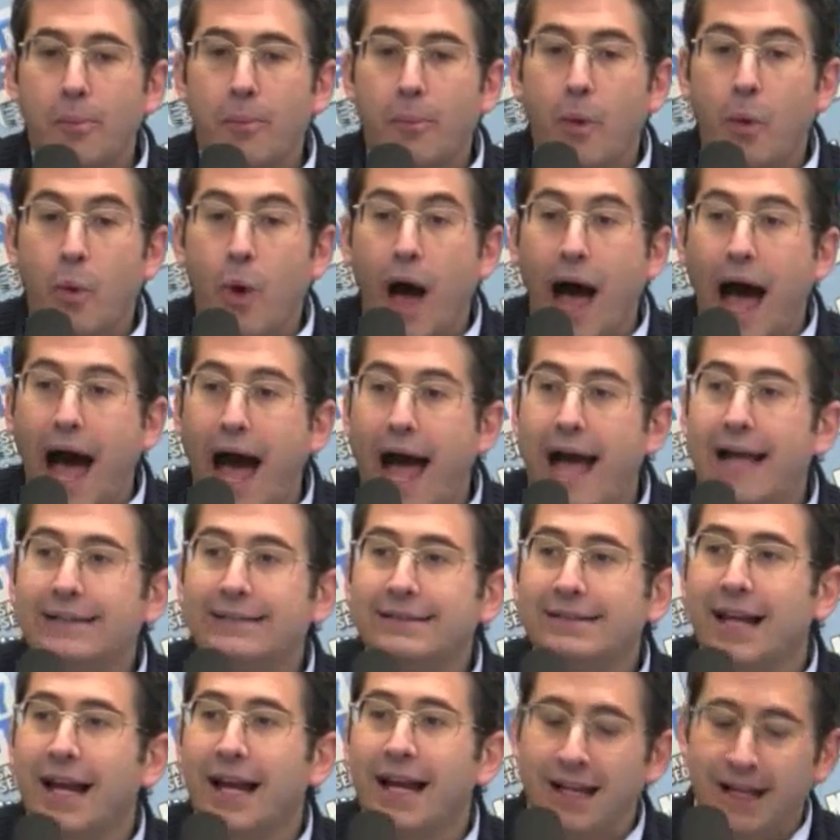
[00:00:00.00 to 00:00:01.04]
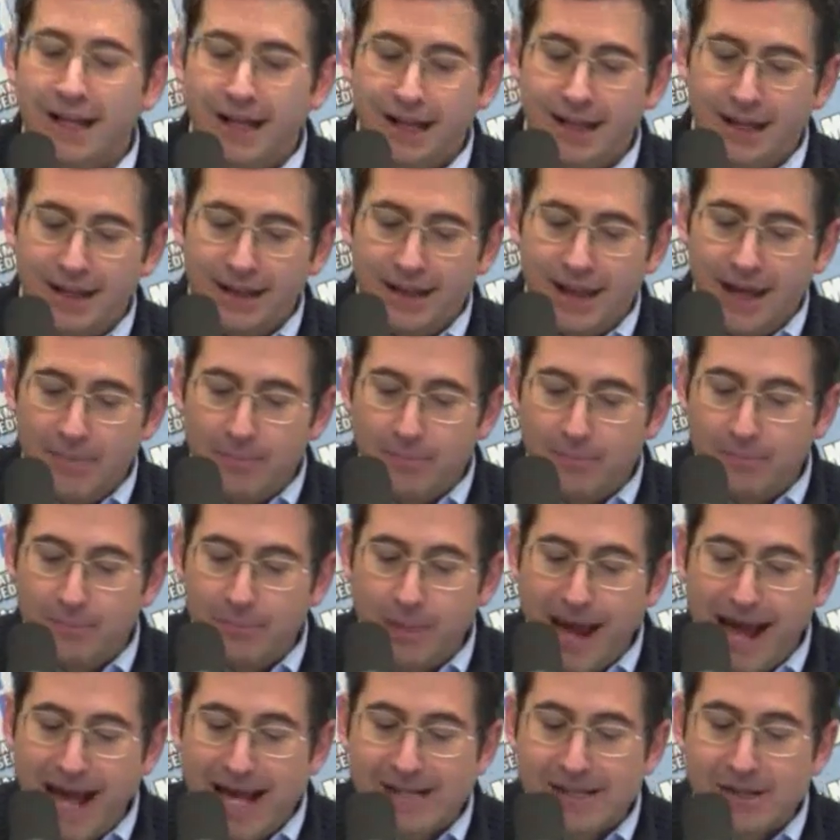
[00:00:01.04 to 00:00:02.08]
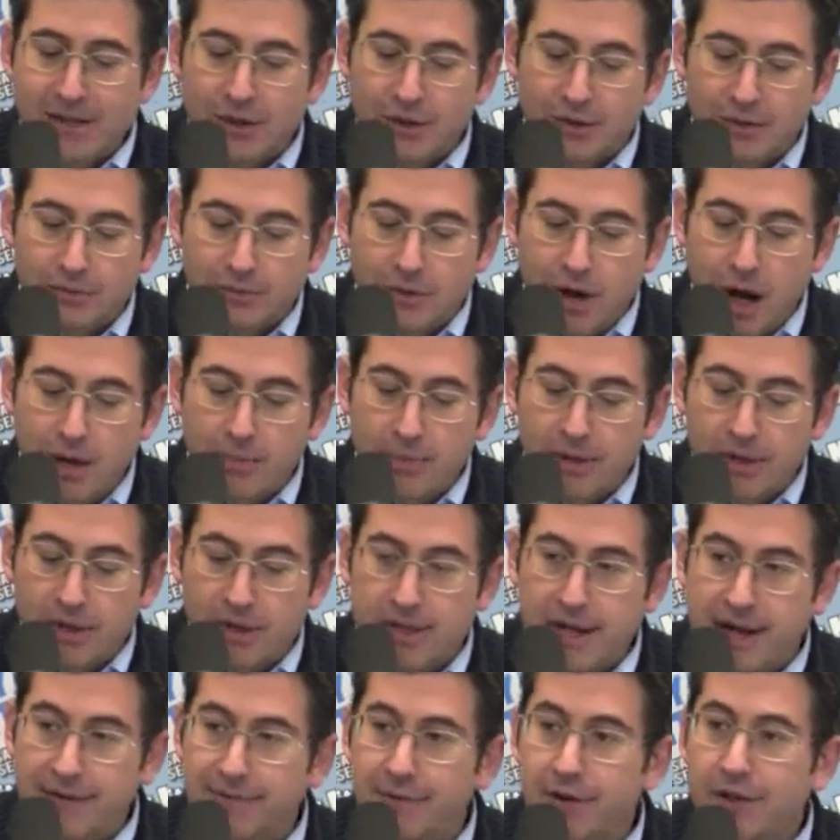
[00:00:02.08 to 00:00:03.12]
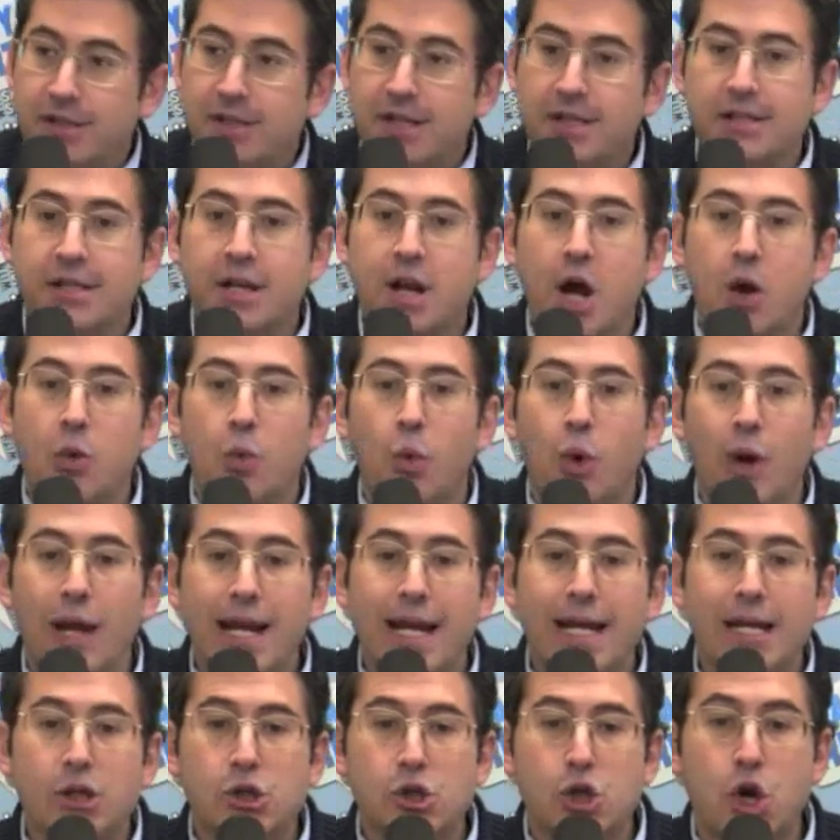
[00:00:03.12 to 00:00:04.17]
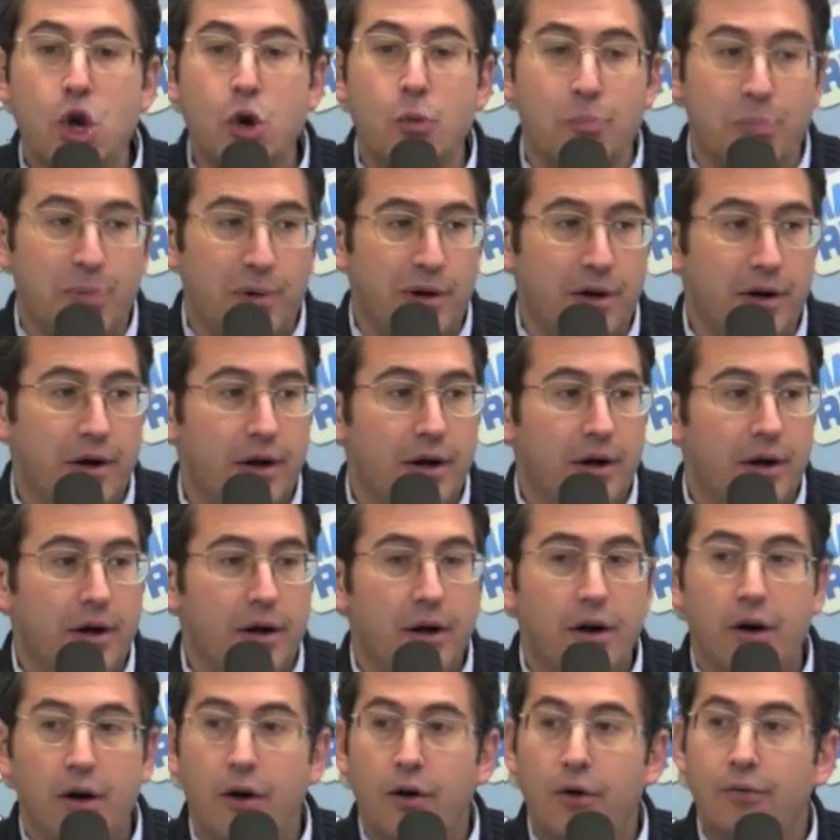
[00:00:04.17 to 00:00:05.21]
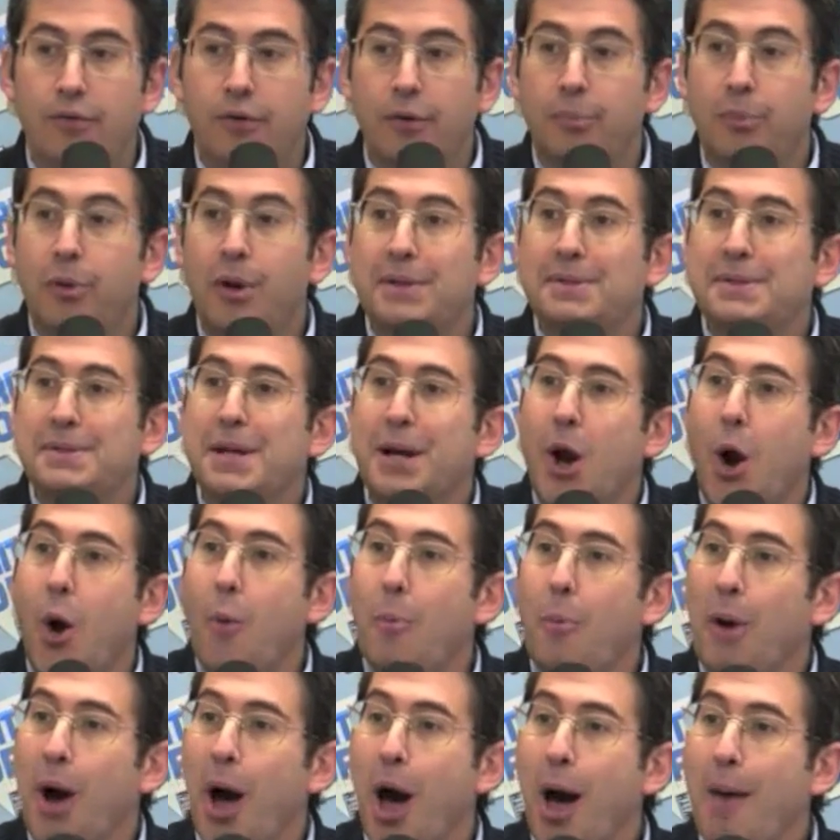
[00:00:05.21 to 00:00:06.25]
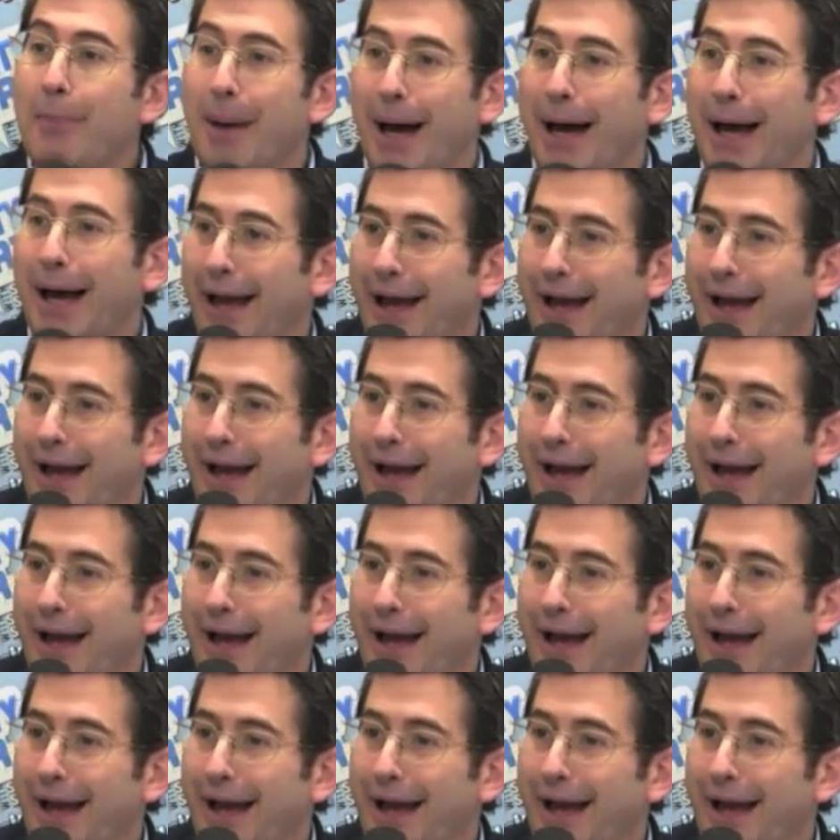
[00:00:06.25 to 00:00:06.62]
Well, I say that Pastor Robert Jeffress is an unwitting dupe for President Obama.